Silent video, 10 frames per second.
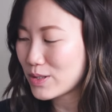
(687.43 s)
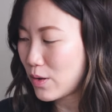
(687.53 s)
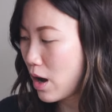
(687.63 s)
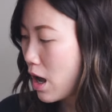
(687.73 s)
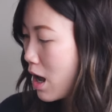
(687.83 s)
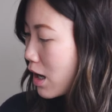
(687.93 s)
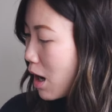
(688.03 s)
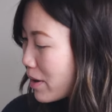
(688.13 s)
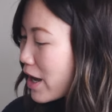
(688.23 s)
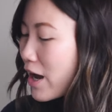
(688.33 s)
So
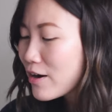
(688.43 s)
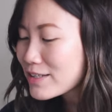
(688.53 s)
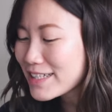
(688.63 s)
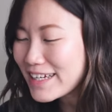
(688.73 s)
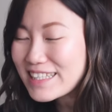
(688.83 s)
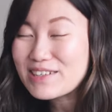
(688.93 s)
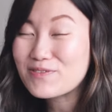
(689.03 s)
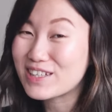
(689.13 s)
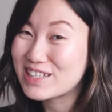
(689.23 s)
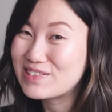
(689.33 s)
got my hair did,
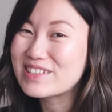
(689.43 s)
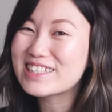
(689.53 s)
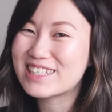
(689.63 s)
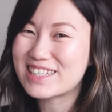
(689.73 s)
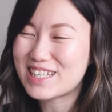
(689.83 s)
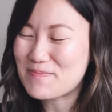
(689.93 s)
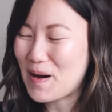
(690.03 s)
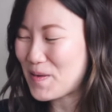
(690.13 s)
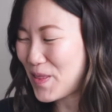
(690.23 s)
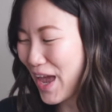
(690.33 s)
feeling really good
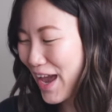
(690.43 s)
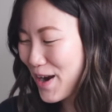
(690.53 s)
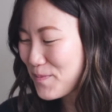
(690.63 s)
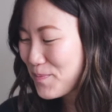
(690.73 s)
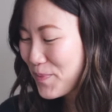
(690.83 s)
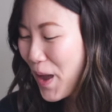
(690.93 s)
about the hair.